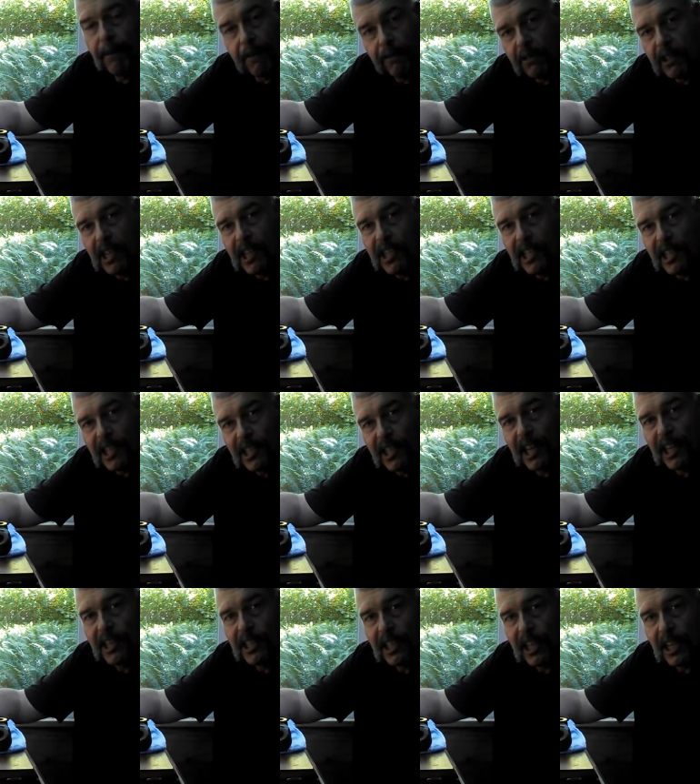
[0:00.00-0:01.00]
the 50s and
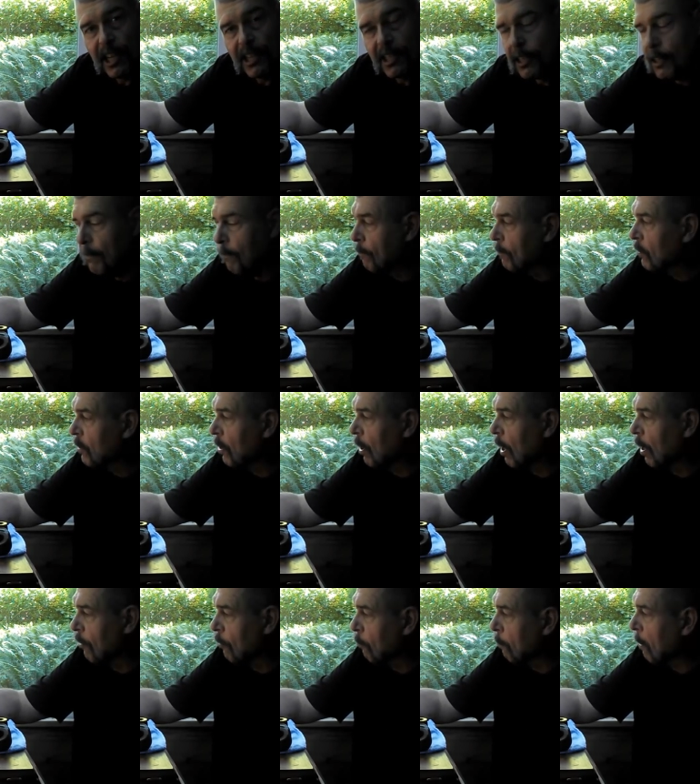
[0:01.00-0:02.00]
60s
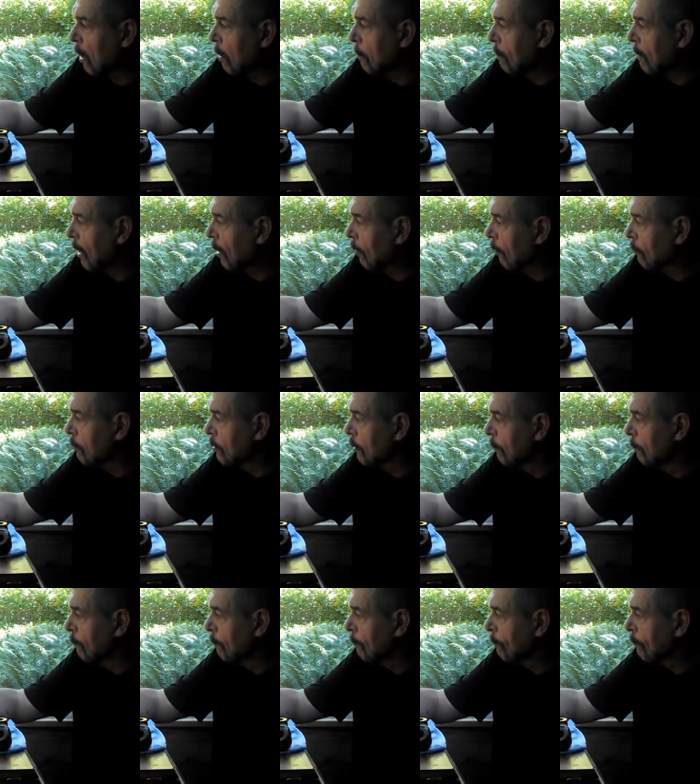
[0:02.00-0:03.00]
to other pipe makers